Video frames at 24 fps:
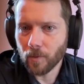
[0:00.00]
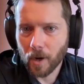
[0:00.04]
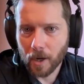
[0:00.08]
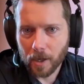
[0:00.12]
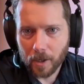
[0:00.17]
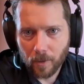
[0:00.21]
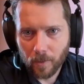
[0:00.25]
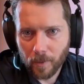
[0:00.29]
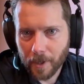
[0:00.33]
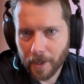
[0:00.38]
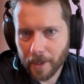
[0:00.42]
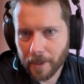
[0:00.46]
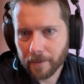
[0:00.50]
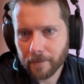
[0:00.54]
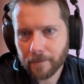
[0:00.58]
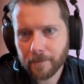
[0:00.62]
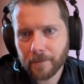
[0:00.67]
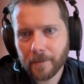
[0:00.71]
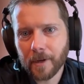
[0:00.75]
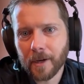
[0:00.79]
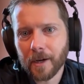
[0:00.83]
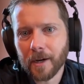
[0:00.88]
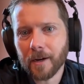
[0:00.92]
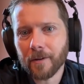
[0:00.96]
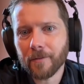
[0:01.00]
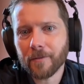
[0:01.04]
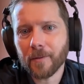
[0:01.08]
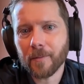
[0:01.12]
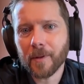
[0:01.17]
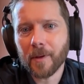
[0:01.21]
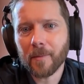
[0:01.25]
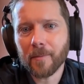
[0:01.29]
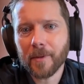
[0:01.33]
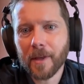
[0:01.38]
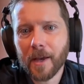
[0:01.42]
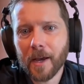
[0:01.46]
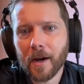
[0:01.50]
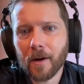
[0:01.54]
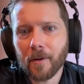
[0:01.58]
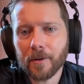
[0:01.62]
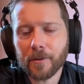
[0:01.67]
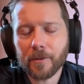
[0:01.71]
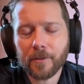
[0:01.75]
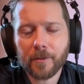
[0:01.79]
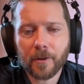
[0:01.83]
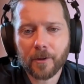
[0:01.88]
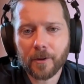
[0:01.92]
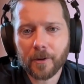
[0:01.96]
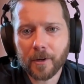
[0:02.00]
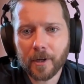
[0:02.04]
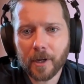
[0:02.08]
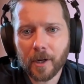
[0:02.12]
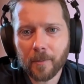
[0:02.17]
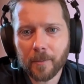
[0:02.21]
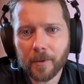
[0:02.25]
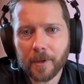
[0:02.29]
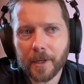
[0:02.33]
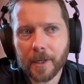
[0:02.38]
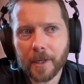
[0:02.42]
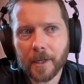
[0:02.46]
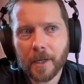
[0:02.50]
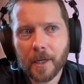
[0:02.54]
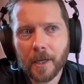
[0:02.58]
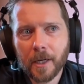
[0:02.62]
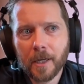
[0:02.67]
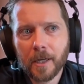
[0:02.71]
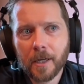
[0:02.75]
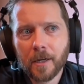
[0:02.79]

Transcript: walk away from them now and start our company.